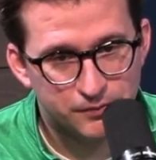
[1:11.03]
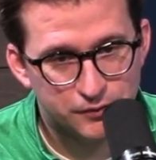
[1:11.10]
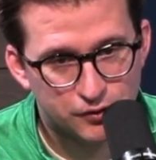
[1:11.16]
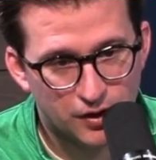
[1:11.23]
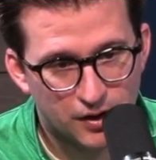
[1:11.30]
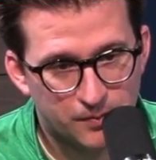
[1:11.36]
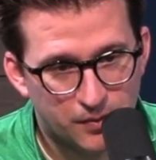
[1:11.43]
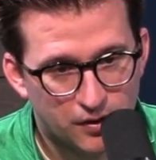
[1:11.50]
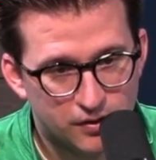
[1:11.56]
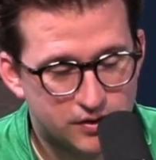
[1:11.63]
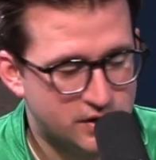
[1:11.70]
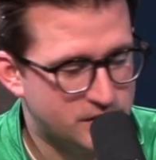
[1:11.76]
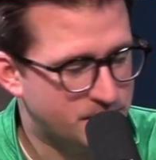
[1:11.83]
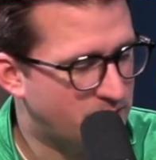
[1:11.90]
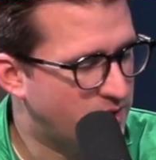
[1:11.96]
So I
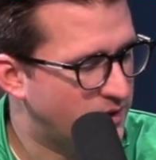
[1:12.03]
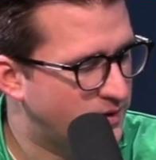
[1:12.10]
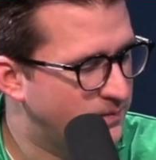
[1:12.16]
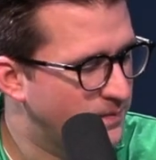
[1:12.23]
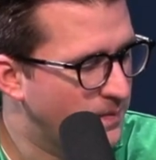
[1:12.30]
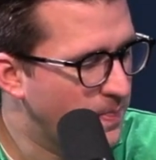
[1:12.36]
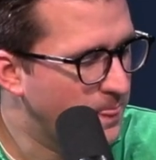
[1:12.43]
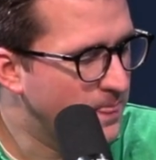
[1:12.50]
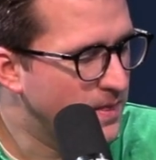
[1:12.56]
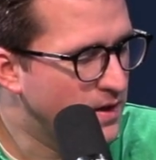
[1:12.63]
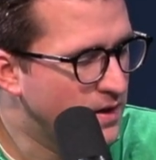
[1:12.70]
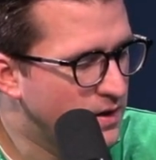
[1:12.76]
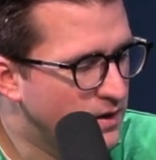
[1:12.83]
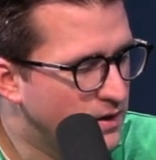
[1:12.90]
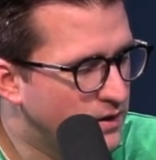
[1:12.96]
apologize about that.
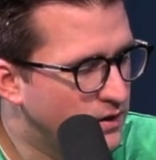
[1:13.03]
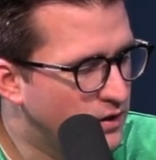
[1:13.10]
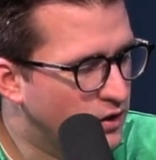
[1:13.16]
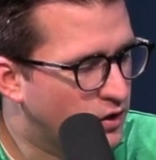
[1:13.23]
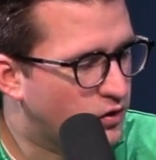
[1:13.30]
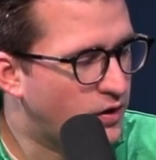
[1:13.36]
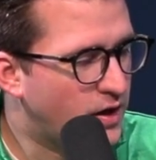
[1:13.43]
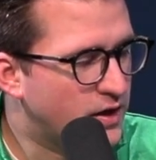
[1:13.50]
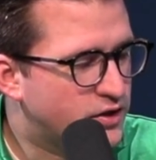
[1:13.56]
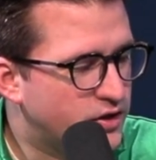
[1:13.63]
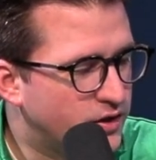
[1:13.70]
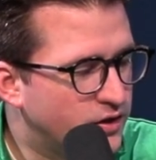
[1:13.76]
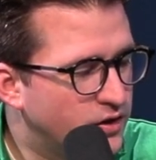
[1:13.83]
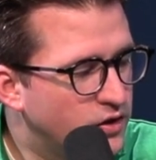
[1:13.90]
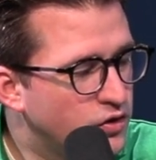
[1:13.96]

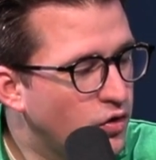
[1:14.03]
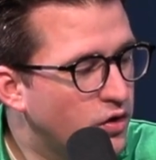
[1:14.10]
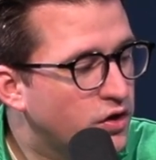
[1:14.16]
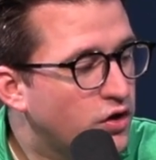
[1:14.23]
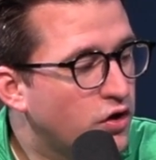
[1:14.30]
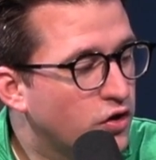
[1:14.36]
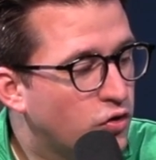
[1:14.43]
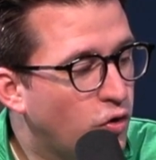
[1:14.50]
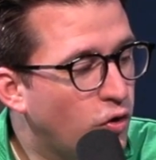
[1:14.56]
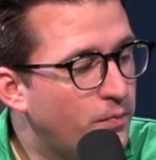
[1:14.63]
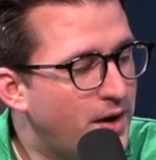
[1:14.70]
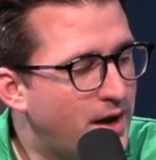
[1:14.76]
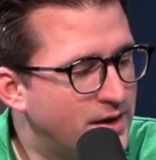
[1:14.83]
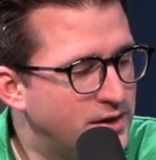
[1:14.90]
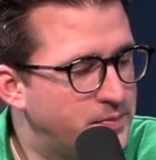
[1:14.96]
Correction. North Dakota coal
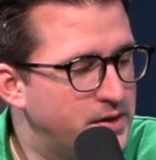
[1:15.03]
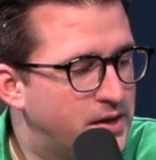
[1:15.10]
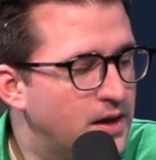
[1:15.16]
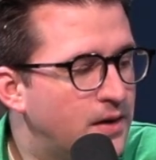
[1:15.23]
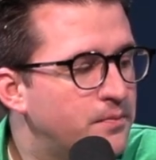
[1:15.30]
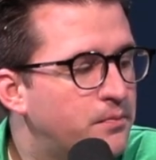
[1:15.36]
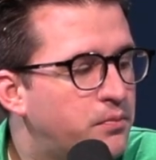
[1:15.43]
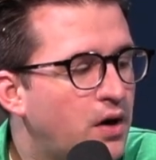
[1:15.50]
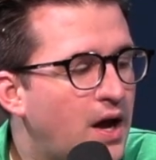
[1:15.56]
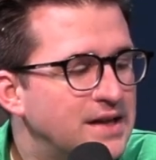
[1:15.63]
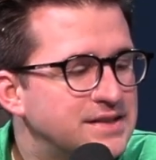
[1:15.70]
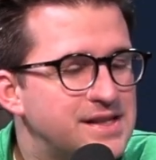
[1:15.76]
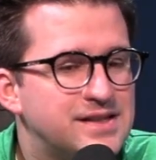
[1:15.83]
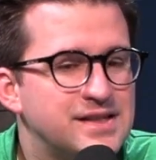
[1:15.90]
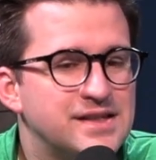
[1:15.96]
mine to become
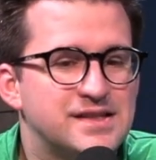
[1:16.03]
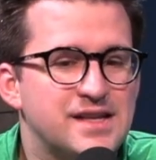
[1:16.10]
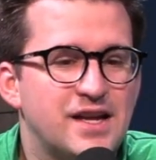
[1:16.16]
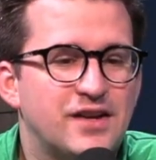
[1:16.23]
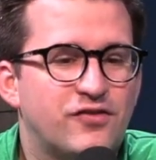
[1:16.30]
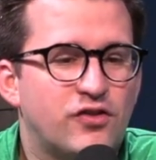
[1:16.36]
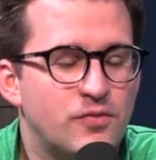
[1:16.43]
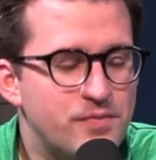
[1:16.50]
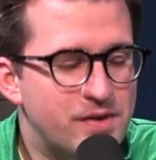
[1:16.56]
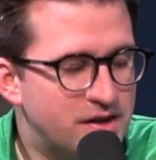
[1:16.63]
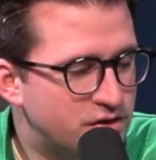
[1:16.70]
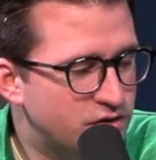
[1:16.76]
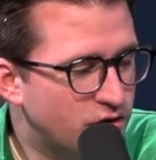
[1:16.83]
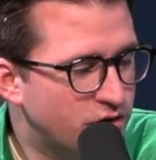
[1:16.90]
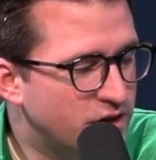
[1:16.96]
processing site for
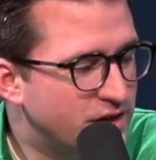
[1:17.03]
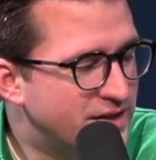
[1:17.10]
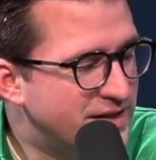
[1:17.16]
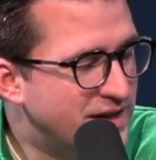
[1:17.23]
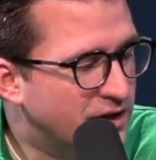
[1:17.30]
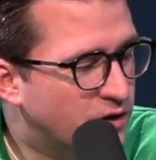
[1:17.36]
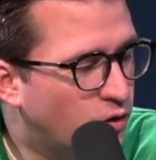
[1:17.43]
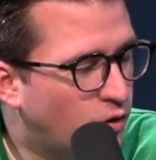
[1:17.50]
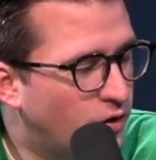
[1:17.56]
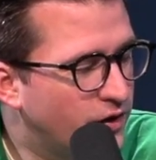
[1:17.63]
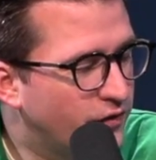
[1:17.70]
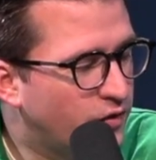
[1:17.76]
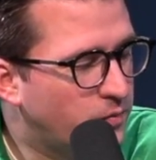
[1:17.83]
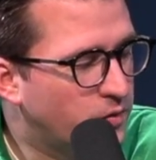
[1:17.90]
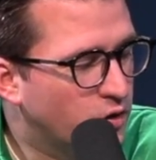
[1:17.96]
Minnesota nickel. A
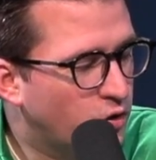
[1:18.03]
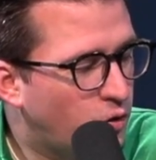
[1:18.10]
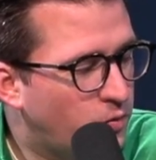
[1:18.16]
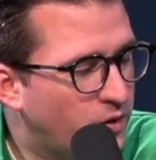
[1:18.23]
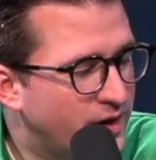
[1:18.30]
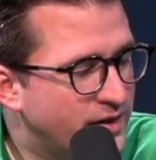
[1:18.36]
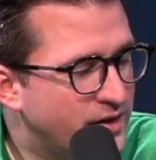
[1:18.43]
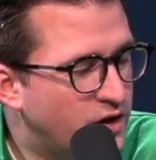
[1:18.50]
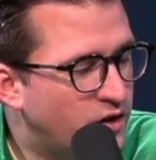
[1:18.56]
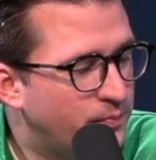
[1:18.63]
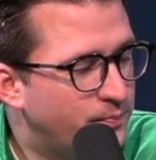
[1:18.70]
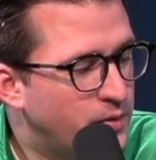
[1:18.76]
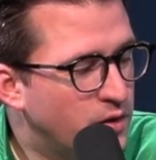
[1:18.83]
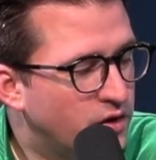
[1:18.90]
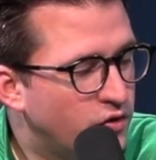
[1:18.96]
former coal mine near
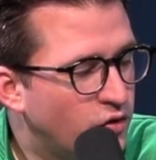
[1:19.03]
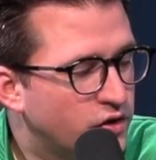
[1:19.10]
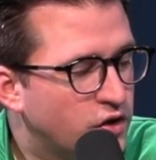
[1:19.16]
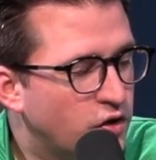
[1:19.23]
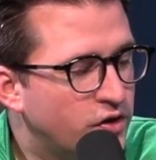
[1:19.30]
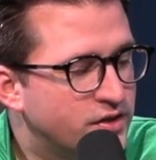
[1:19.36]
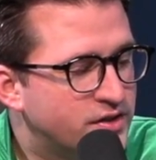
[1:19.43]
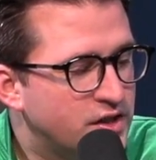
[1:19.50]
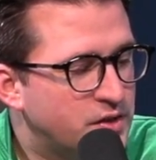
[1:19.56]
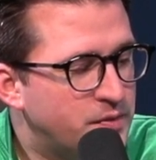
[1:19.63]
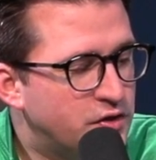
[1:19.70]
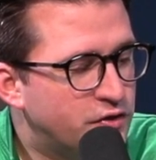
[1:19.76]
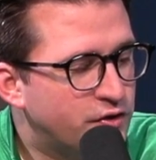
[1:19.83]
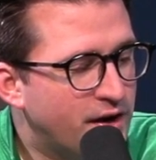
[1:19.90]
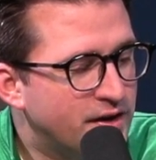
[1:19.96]
Beulah, North Dakota is set to be
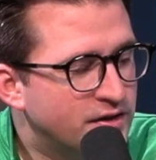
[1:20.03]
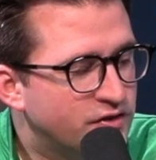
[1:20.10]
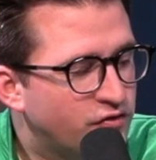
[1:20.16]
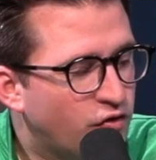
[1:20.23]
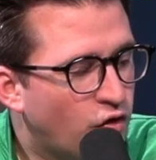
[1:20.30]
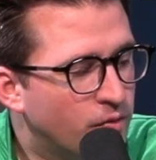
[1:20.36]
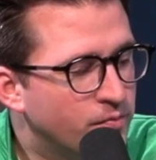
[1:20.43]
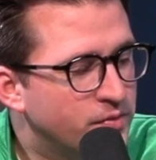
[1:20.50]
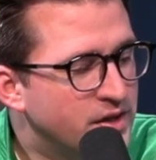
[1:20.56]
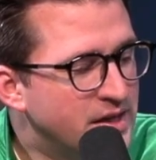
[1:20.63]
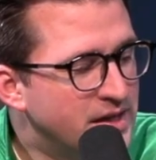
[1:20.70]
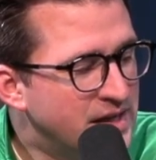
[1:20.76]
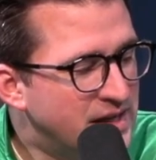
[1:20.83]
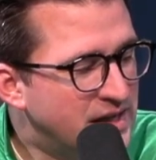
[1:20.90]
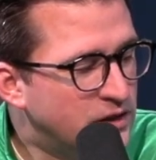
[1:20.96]
transformed
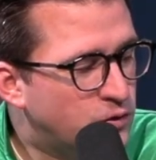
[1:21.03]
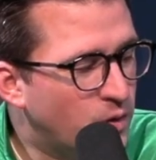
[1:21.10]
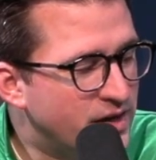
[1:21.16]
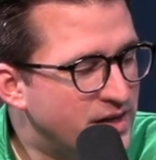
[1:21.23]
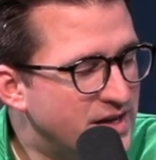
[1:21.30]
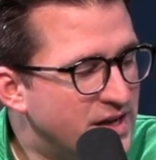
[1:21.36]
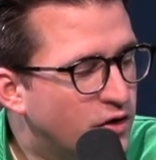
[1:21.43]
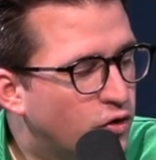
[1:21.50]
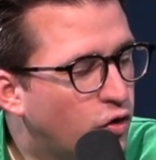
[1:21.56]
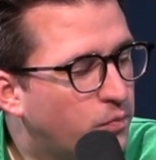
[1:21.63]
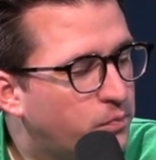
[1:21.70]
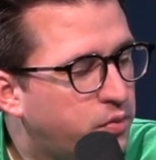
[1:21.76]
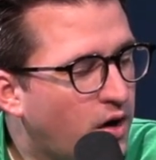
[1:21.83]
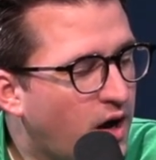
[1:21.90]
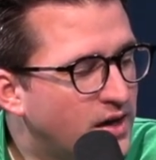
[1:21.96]
into a nickel
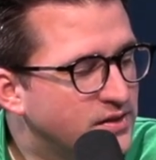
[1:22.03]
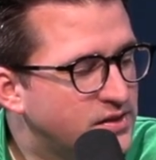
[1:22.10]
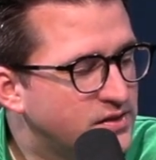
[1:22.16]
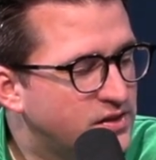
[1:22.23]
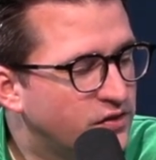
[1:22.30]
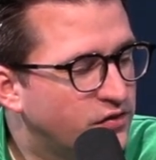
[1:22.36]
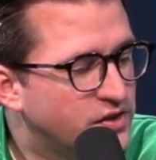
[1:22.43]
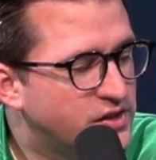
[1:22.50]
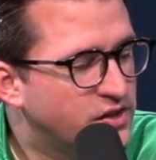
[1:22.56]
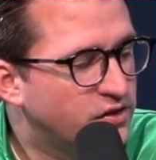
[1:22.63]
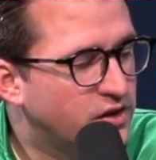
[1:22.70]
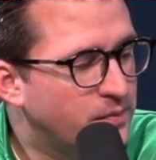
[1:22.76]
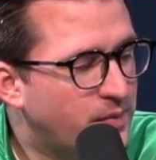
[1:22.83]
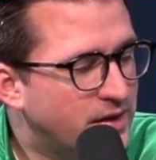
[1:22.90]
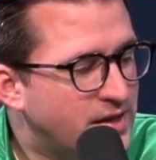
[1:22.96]
processing
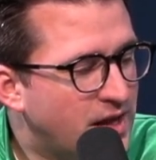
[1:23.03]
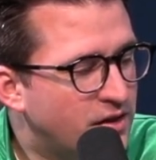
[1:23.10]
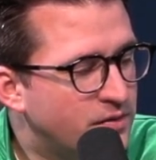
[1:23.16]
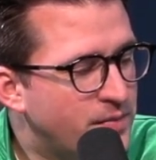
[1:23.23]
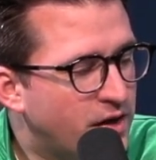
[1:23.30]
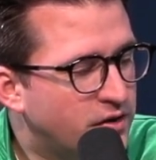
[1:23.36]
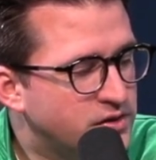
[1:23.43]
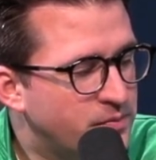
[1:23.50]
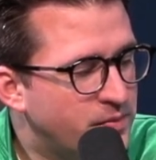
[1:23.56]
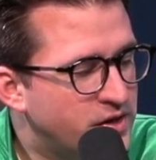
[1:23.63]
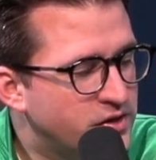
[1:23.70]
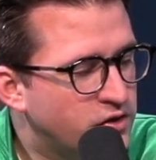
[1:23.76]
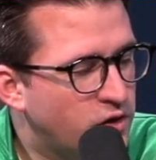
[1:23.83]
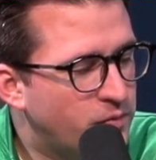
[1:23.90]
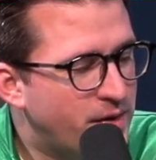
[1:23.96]
facility by Talon Metals, a
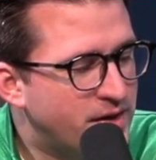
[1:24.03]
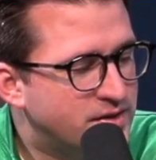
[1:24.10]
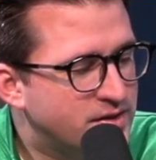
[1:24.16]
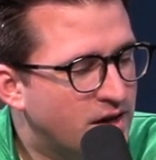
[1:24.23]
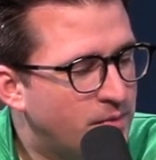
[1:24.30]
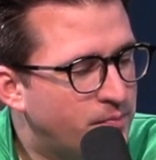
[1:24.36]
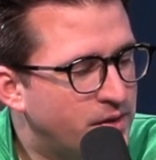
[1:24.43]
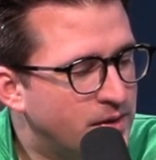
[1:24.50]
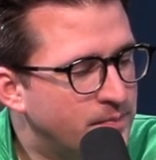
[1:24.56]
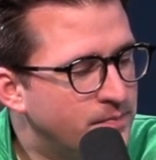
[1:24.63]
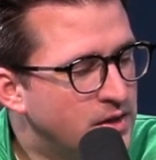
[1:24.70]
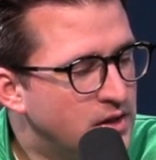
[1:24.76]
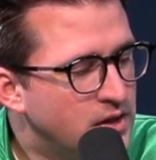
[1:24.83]
Minnesota-based company.